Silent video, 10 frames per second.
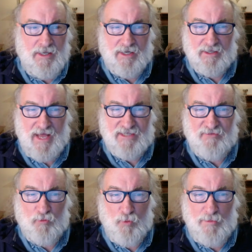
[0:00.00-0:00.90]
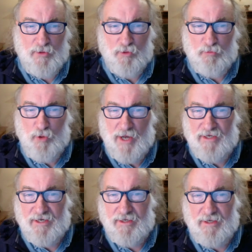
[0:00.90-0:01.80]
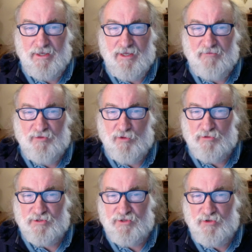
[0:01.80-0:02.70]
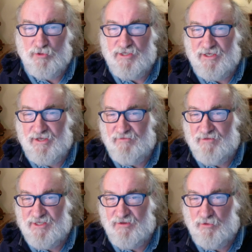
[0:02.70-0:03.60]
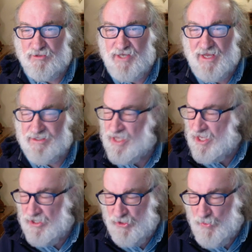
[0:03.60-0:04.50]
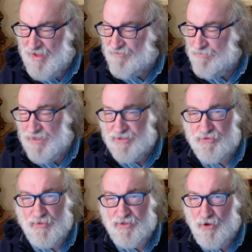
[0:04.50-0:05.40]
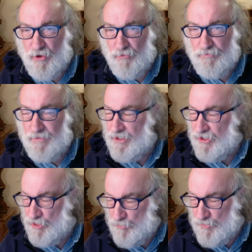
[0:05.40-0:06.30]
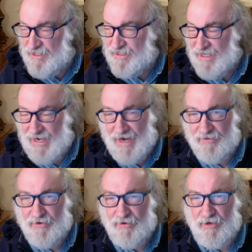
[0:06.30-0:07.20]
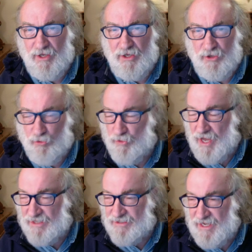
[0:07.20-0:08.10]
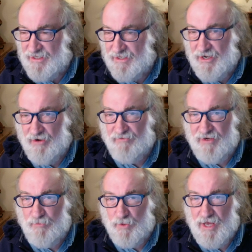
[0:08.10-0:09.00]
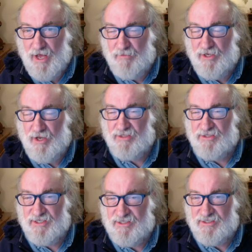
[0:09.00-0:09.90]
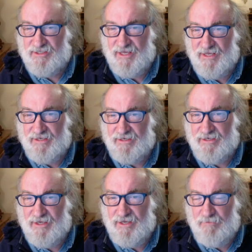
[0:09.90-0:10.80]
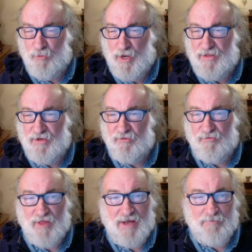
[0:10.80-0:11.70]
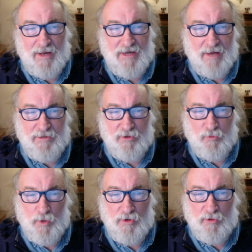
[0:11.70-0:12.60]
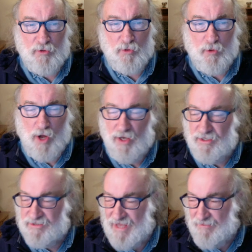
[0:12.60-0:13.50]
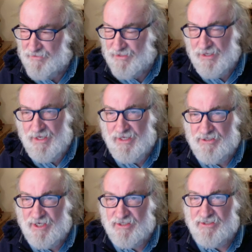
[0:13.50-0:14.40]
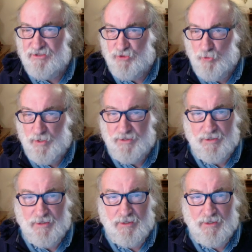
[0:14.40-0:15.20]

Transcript: And alas, for women who are pregnant and for those nursing infants in those days, you have a ministry? No. You need to get out of there. You're not taking care of anyone now because this is the end. Pray that your flight may not be in winter or on a Sabbath. Just do it.